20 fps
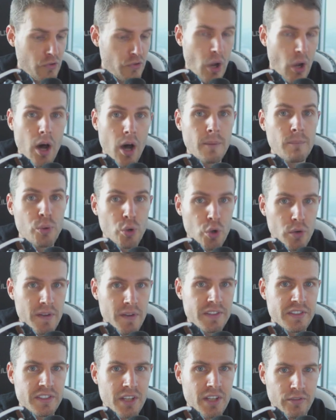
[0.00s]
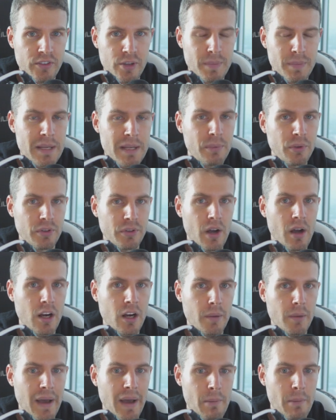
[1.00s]
non proven stuff that people
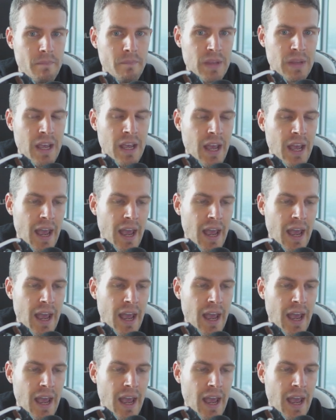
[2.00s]
talk about,